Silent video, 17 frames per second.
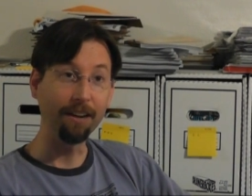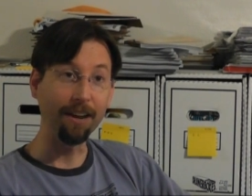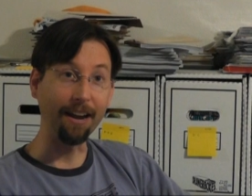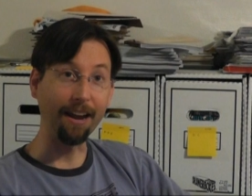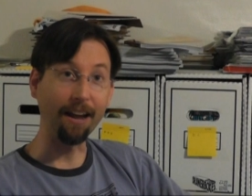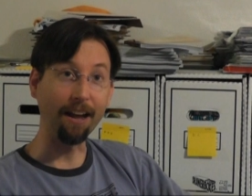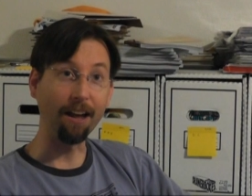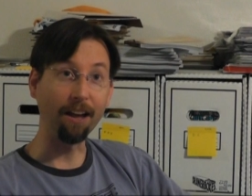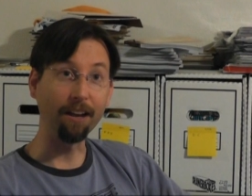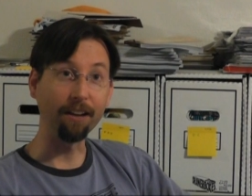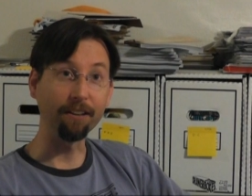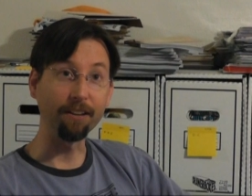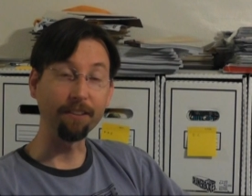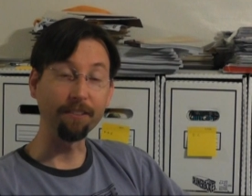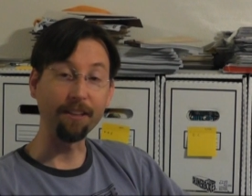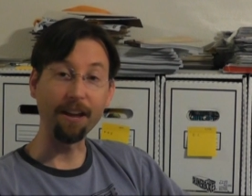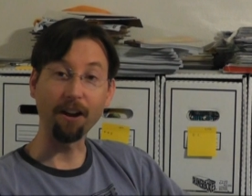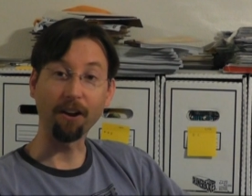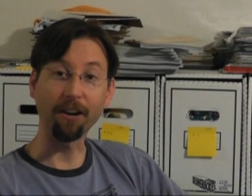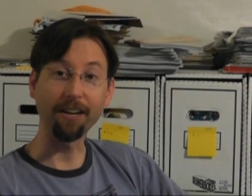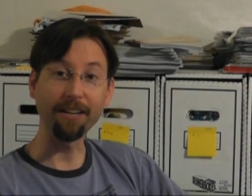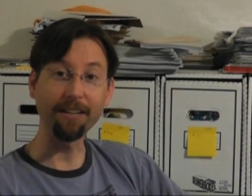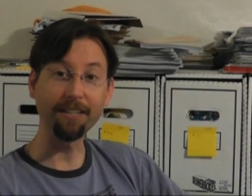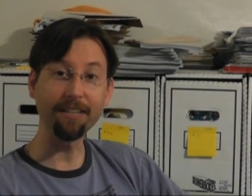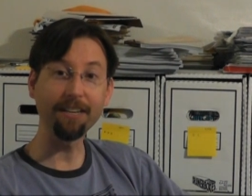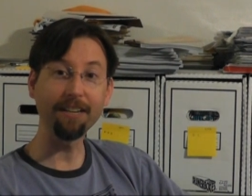and they are
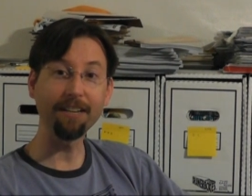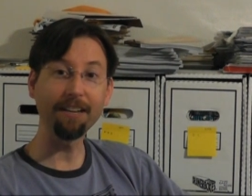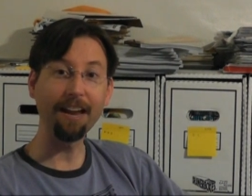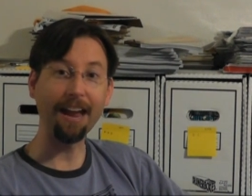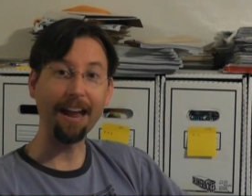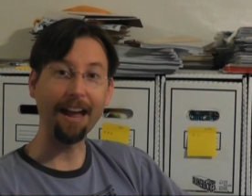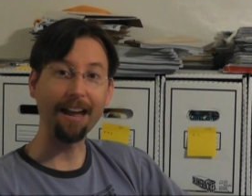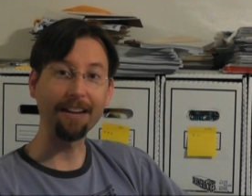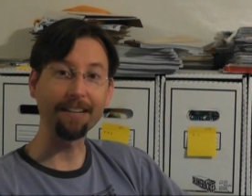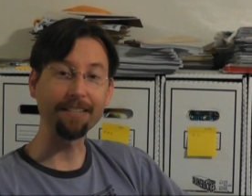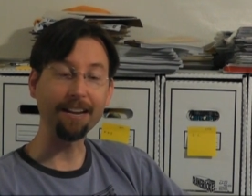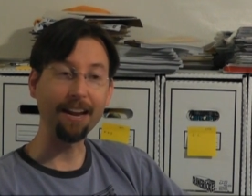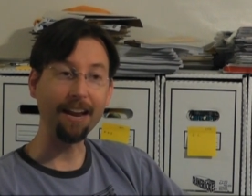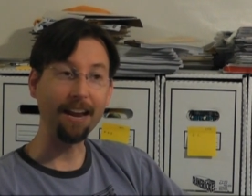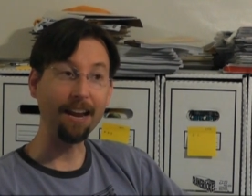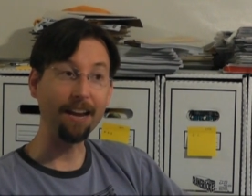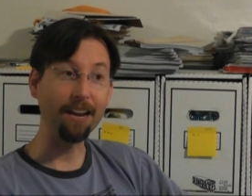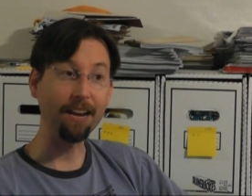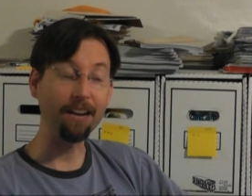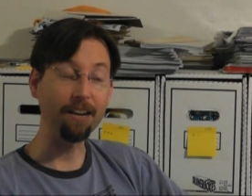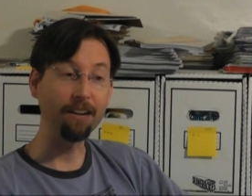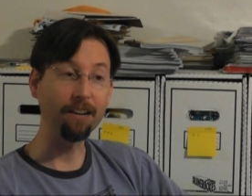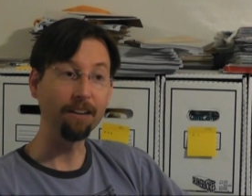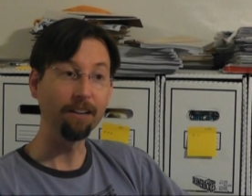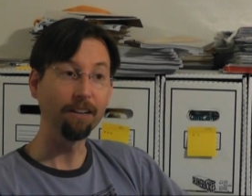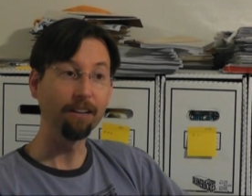hinting at
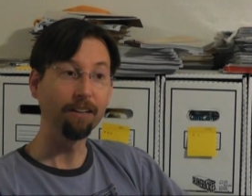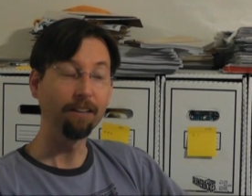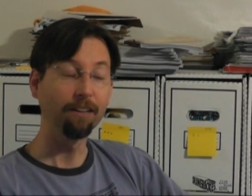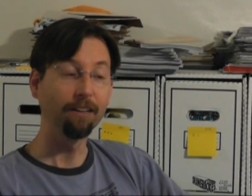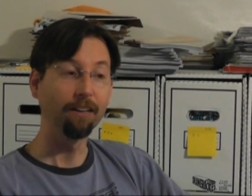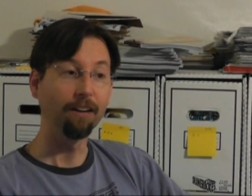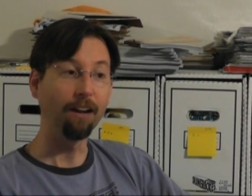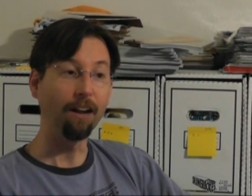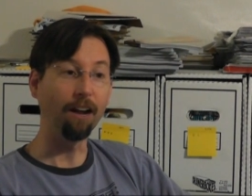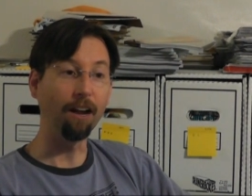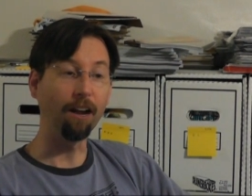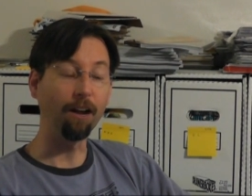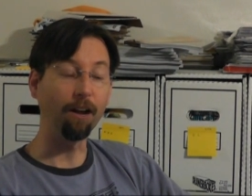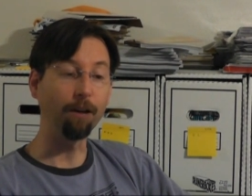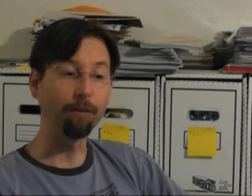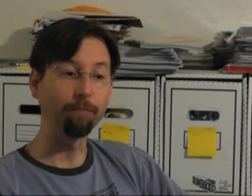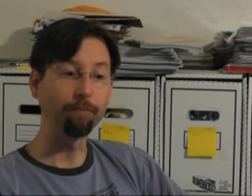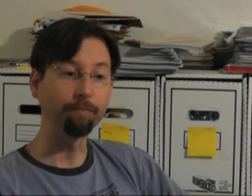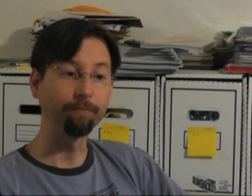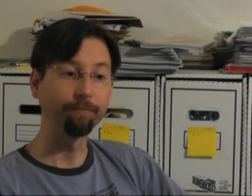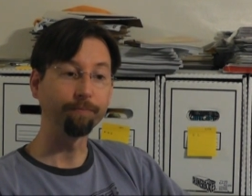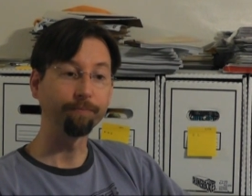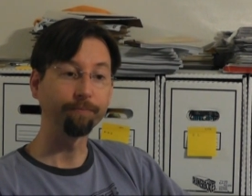a um,